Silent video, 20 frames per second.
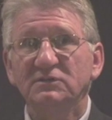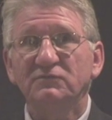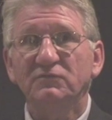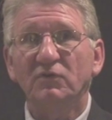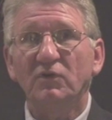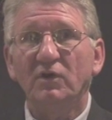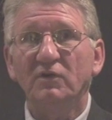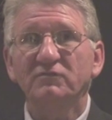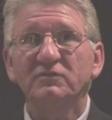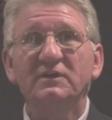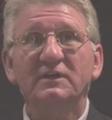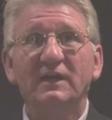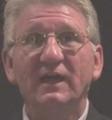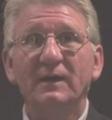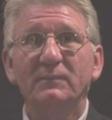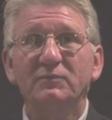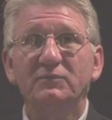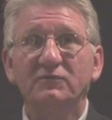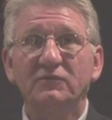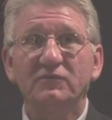involved in
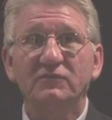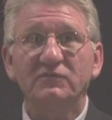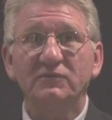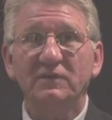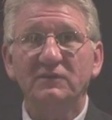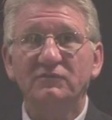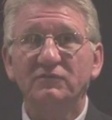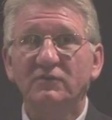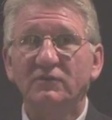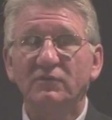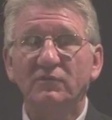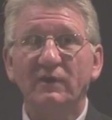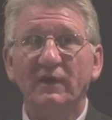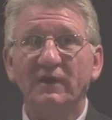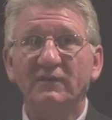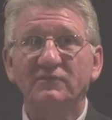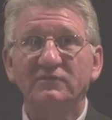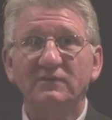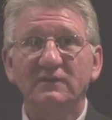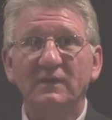Campus Crusade for
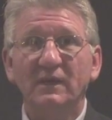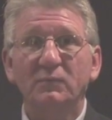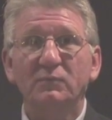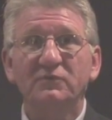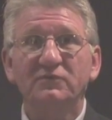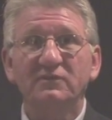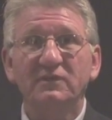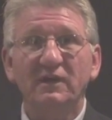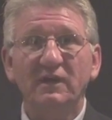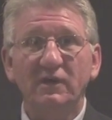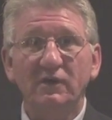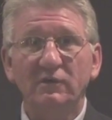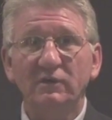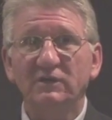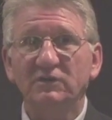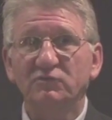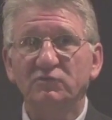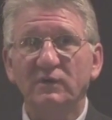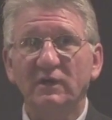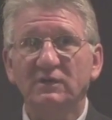Christ, and I was the
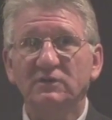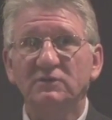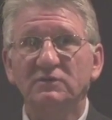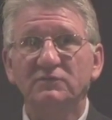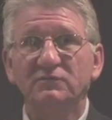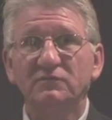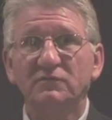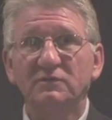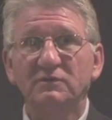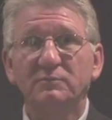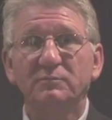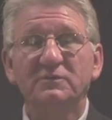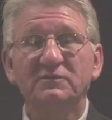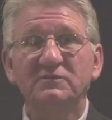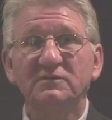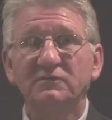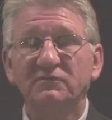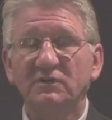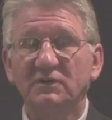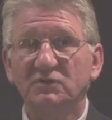area director for the
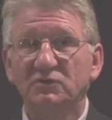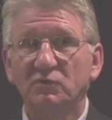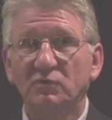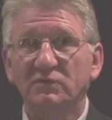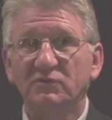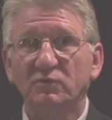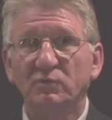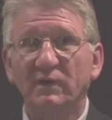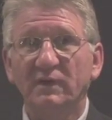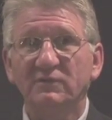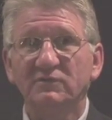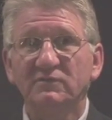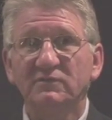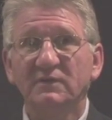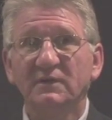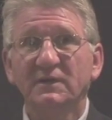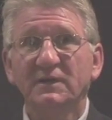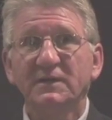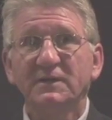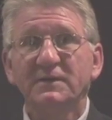Pacific Northwest.
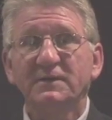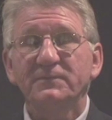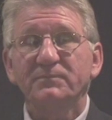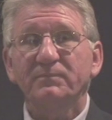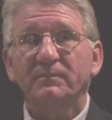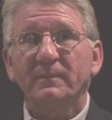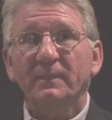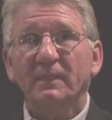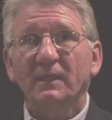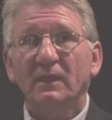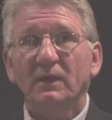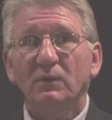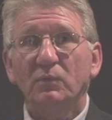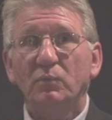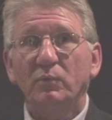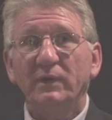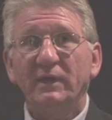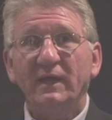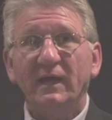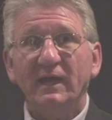
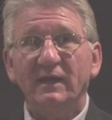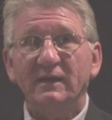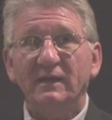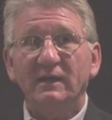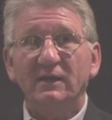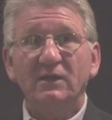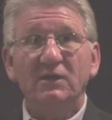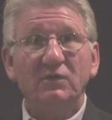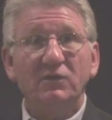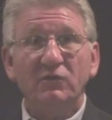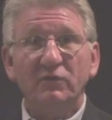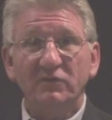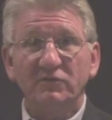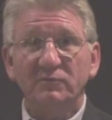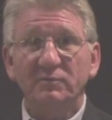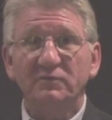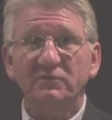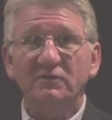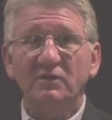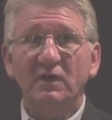We had a
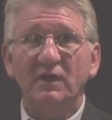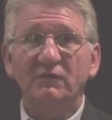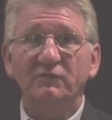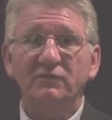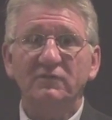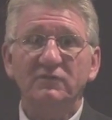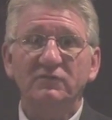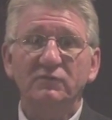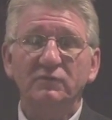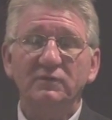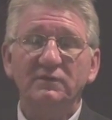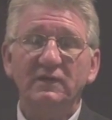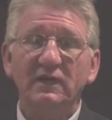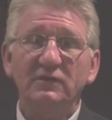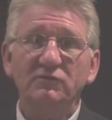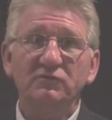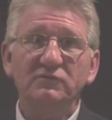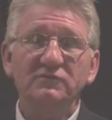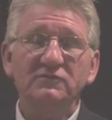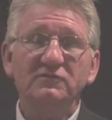Christmas conference with
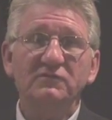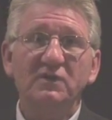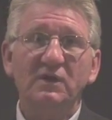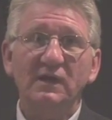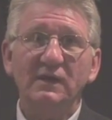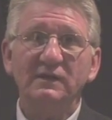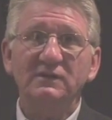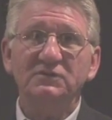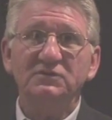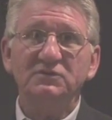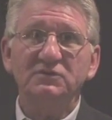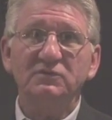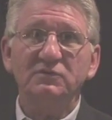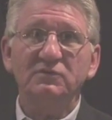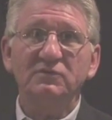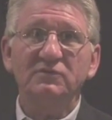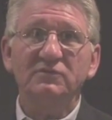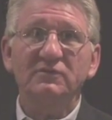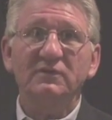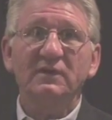hundreds of college
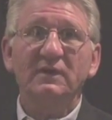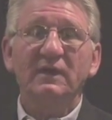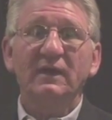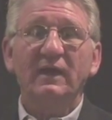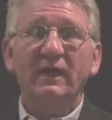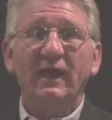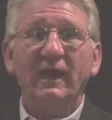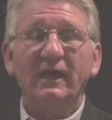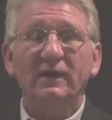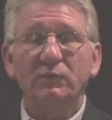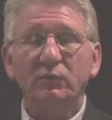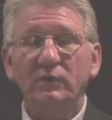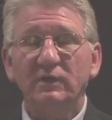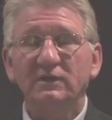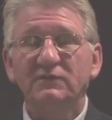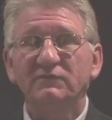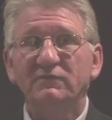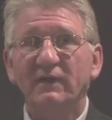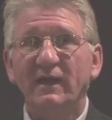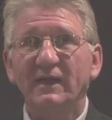students, and we
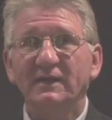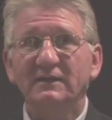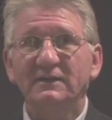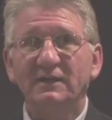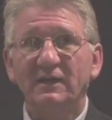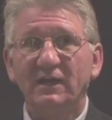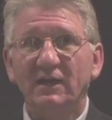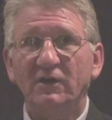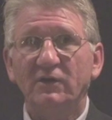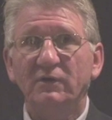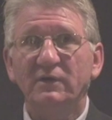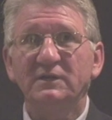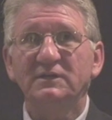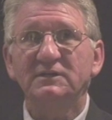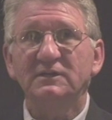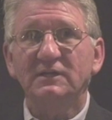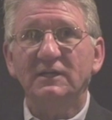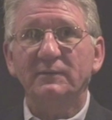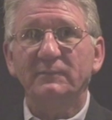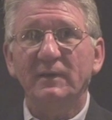invited Harry
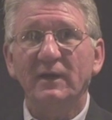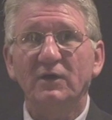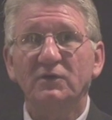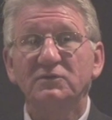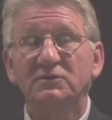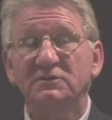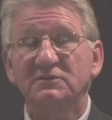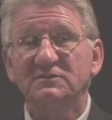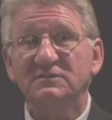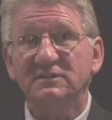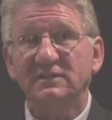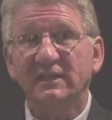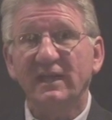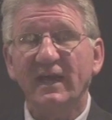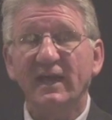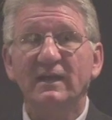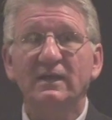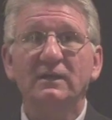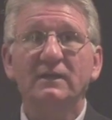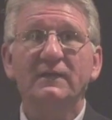to come out to
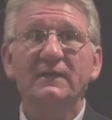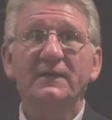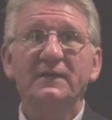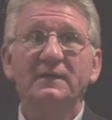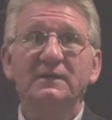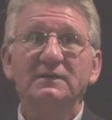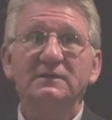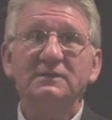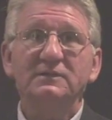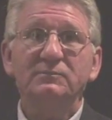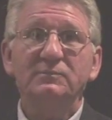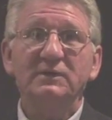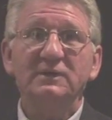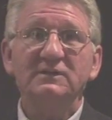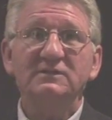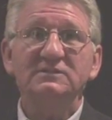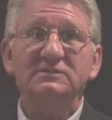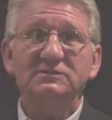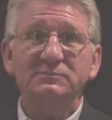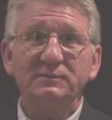Seattle to be
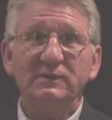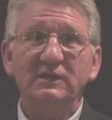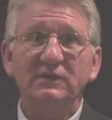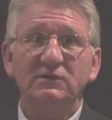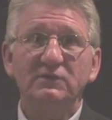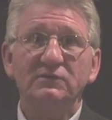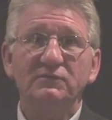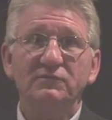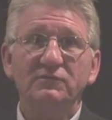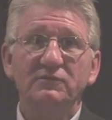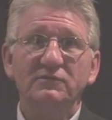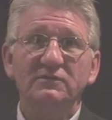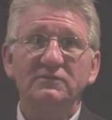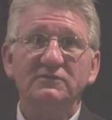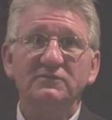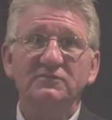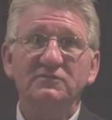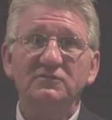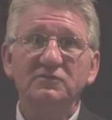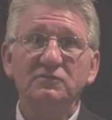the speaker for
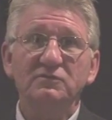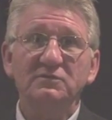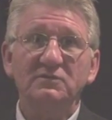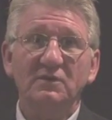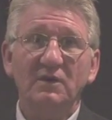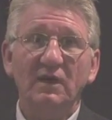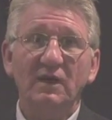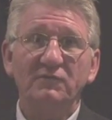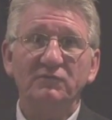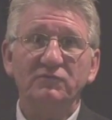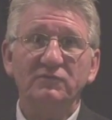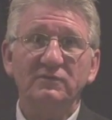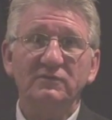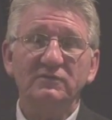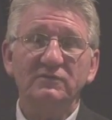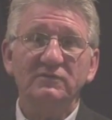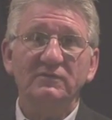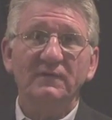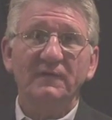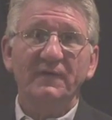this student
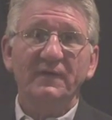conference.